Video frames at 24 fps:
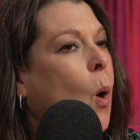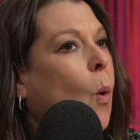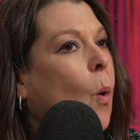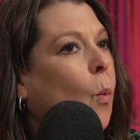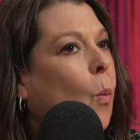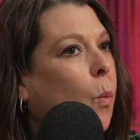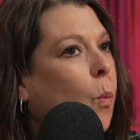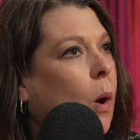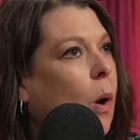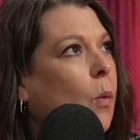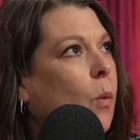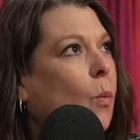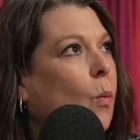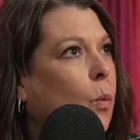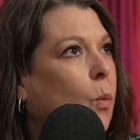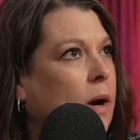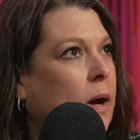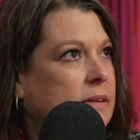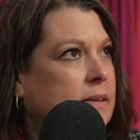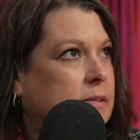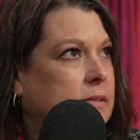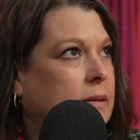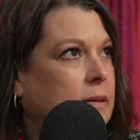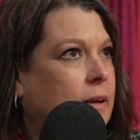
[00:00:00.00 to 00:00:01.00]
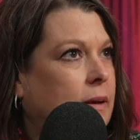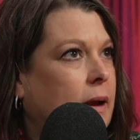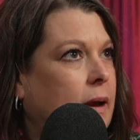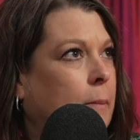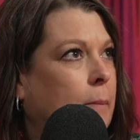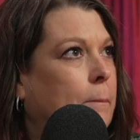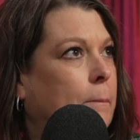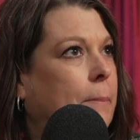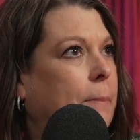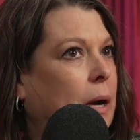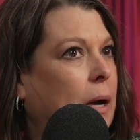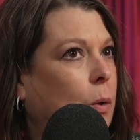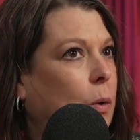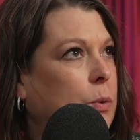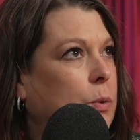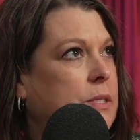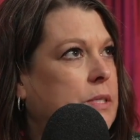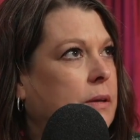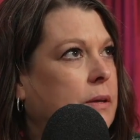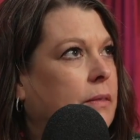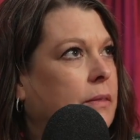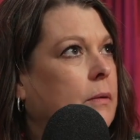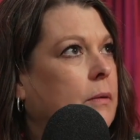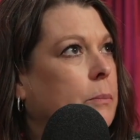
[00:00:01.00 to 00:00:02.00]
what was it about
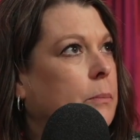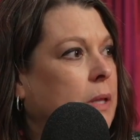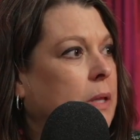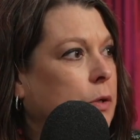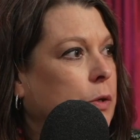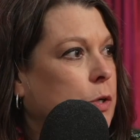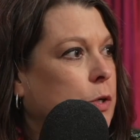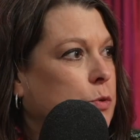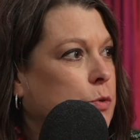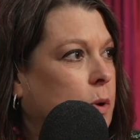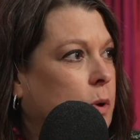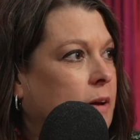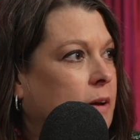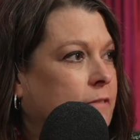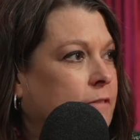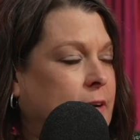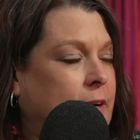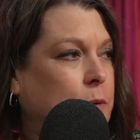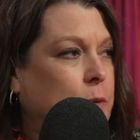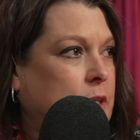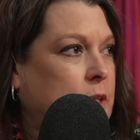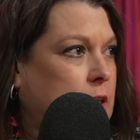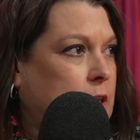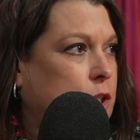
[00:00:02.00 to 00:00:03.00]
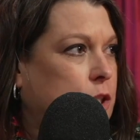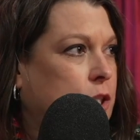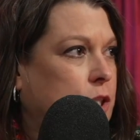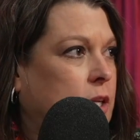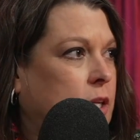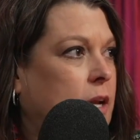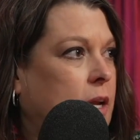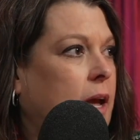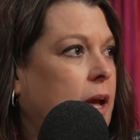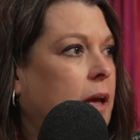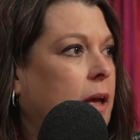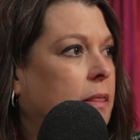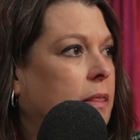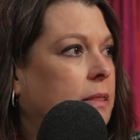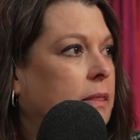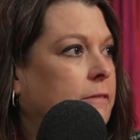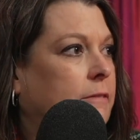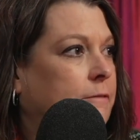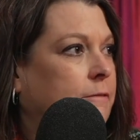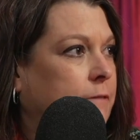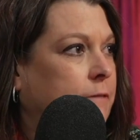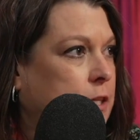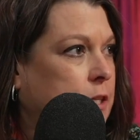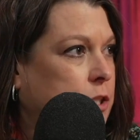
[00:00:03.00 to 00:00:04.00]
the Miller-Dwan Foundation and the
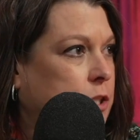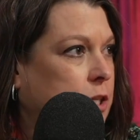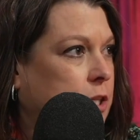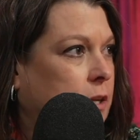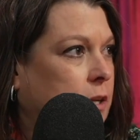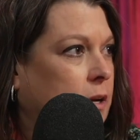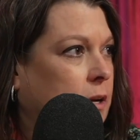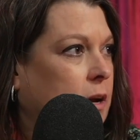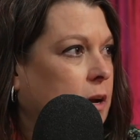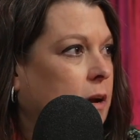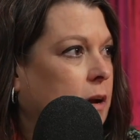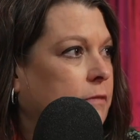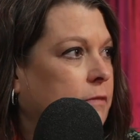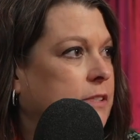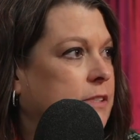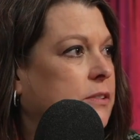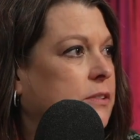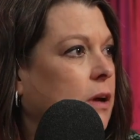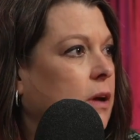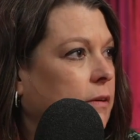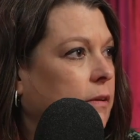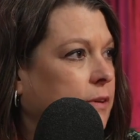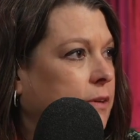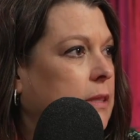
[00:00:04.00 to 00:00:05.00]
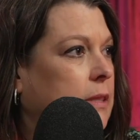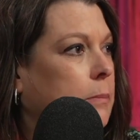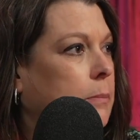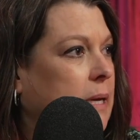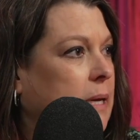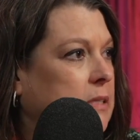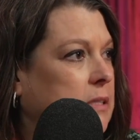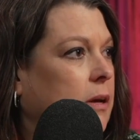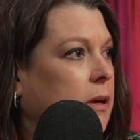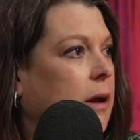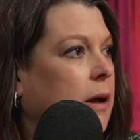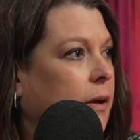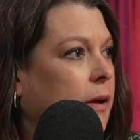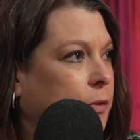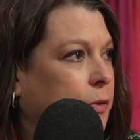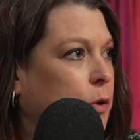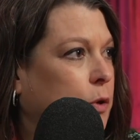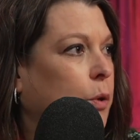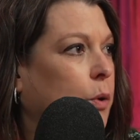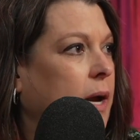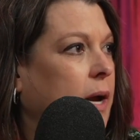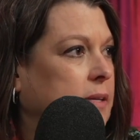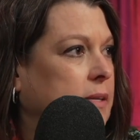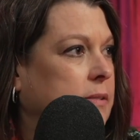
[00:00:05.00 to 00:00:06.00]
vision of solving the mental health
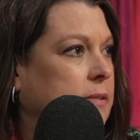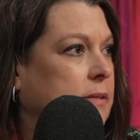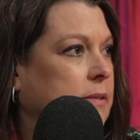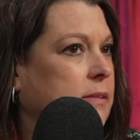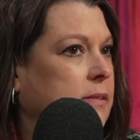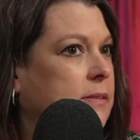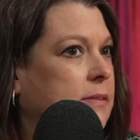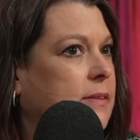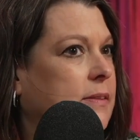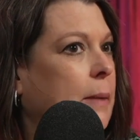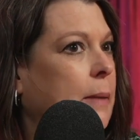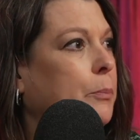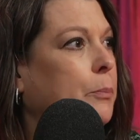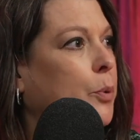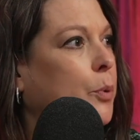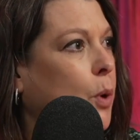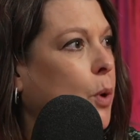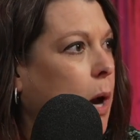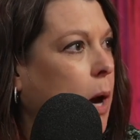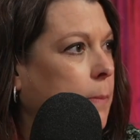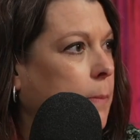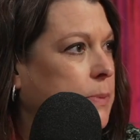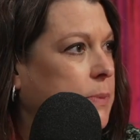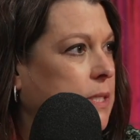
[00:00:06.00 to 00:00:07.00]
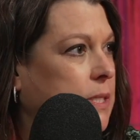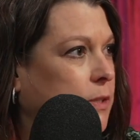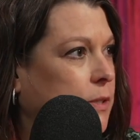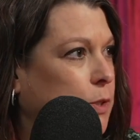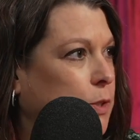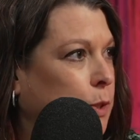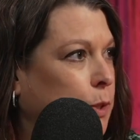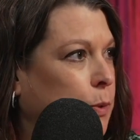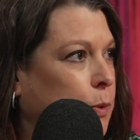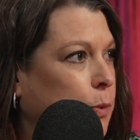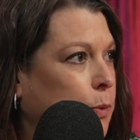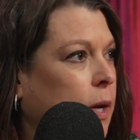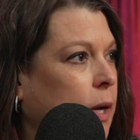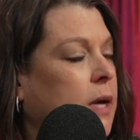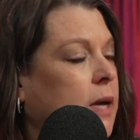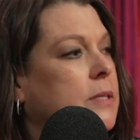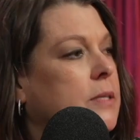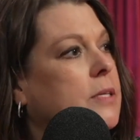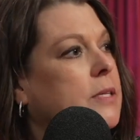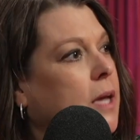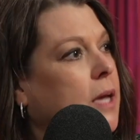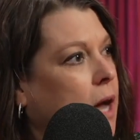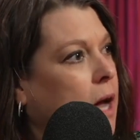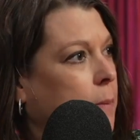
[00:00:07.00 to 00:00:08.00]
crisis that prompted you
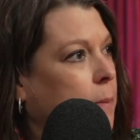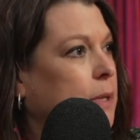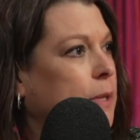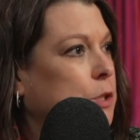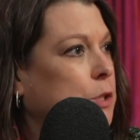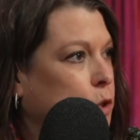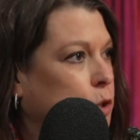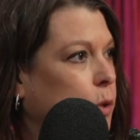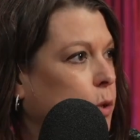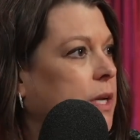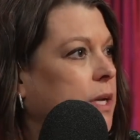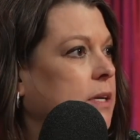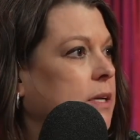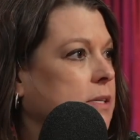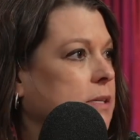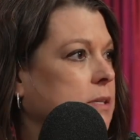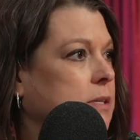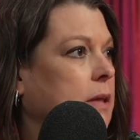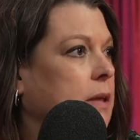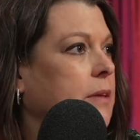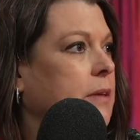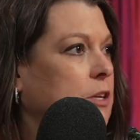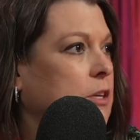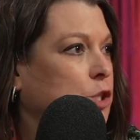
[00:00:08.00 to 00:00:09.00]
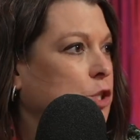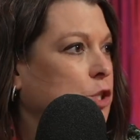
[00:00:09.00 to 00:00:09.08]
to come and join us on that